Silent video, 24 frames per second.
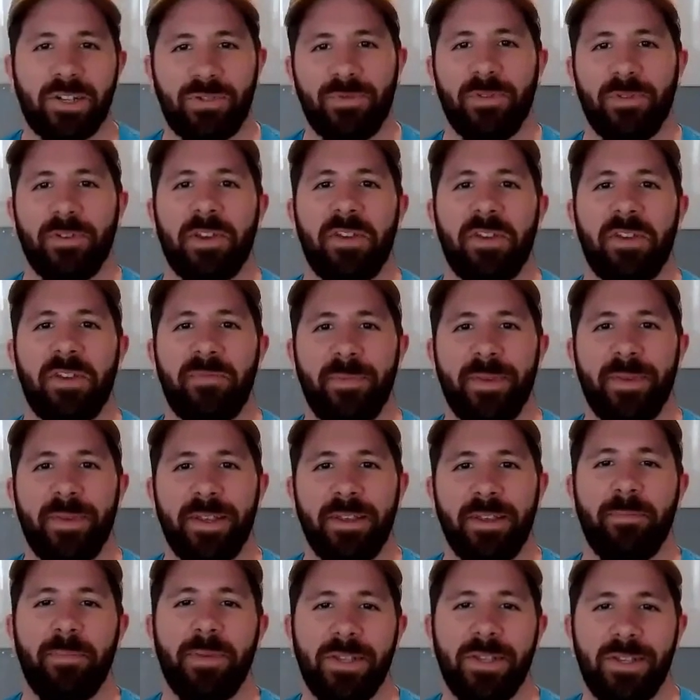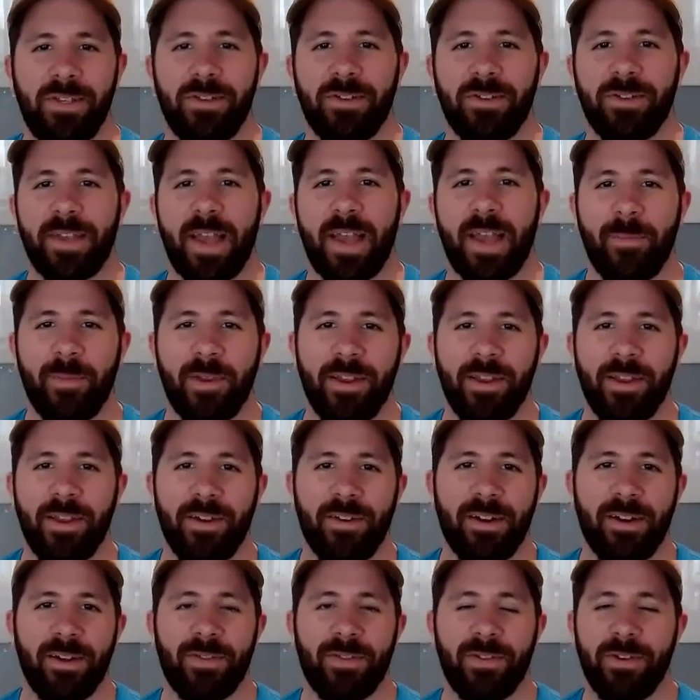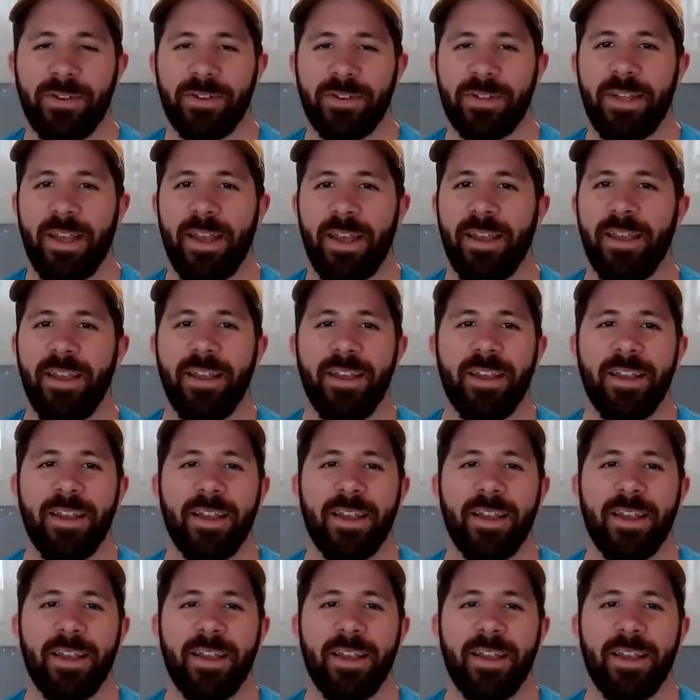for giving me a piece of your time here on a Thursday.